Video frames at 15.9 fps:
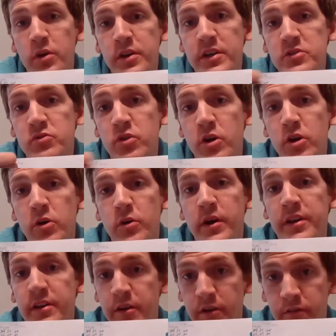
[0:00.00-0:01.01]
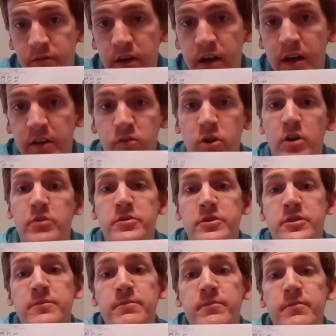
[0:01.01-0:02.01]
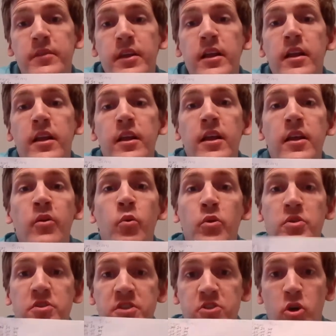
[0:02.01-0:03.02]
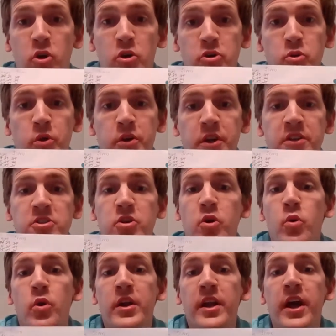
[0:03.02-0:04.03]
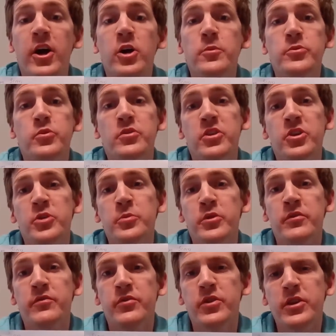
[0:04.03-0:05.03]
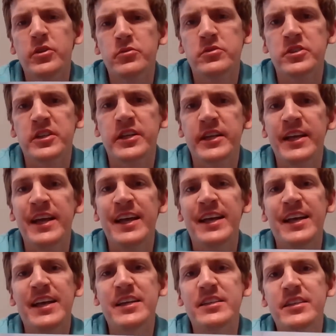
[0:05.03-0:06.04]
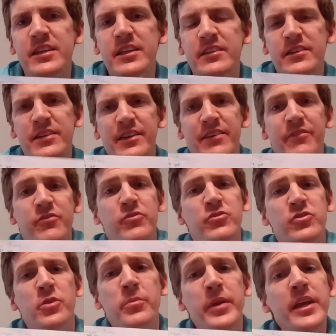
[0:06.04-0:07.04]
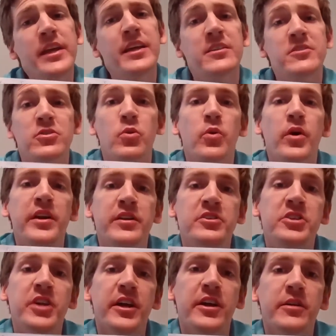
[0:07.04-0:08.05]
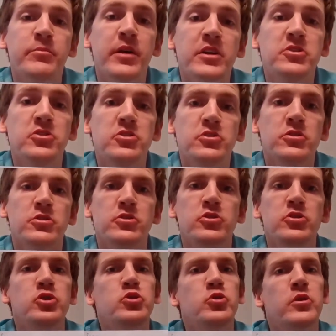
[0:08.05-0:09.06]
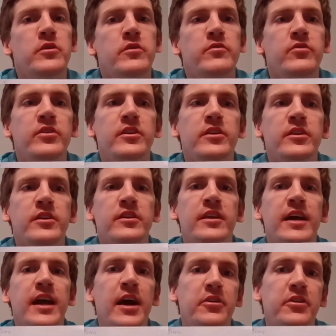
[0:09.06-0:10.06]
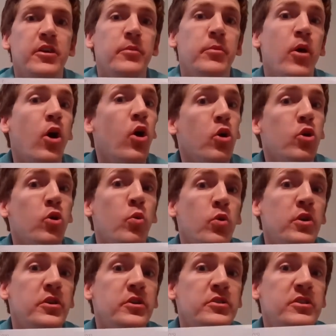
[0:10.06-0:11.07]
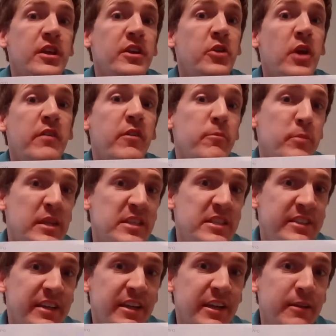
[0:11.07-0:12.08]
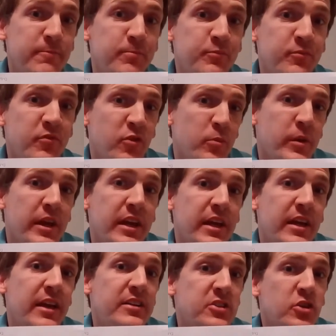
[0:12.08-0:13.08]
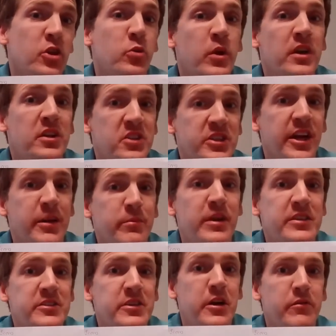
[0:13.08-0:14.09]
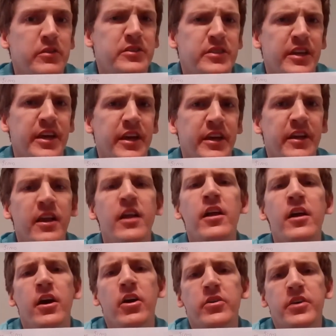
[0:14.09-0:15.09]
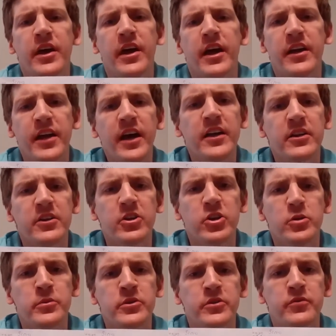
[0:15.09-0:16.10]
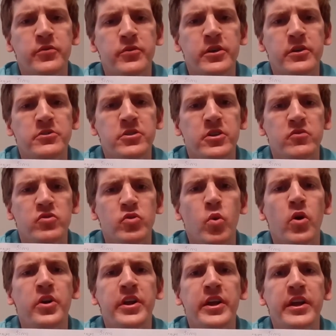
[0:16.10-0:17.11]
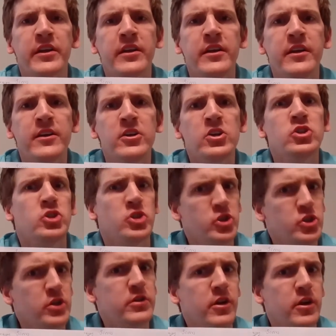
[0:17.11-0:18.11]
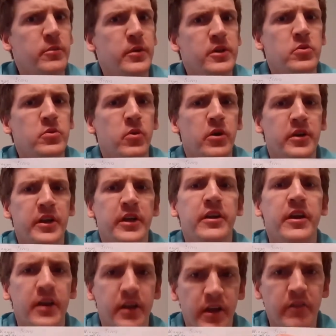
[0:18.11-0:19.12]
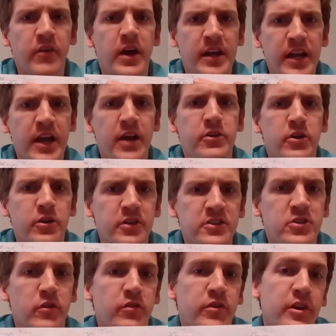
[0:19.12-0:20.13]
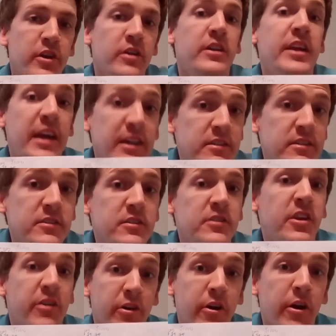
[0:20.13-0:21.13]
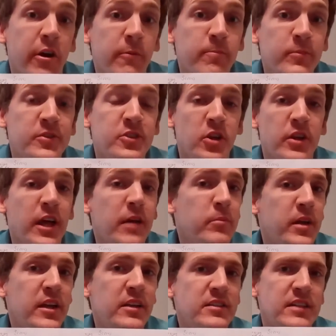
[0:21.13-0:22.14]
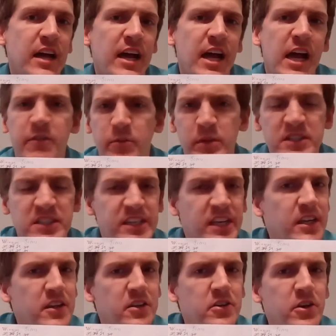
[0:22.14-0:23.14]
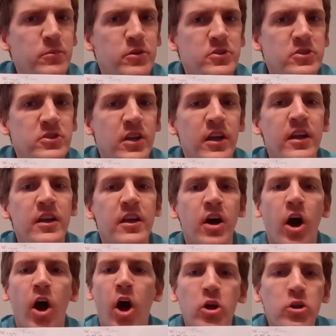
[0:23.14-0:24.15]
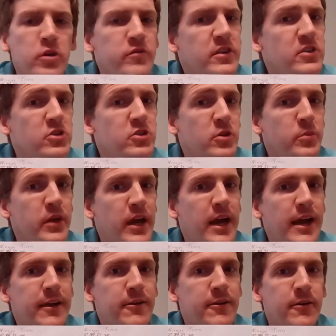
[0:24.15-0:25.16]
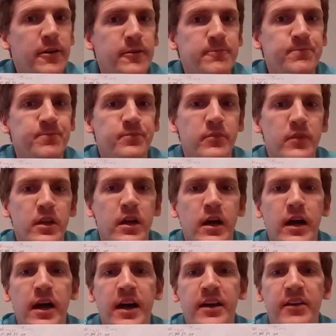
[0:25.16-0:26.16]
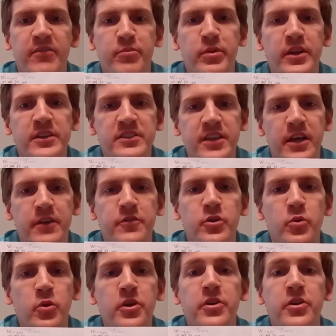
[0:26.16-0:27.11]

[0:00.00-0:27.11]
in each row and there are 5 rows, which is a total of 20. So what helps with cumulative frequency is to me, it's a way to check and make sure you have counted up all the ones and you haven't missed any. For me, it's a good way to check myself and say, okay, I got a cumulative frequency of 20. Should there be 20? And if I count all these over here, yes, there are. So that means I haven't missed any of the numbers. All of these should be accurate. I have placed every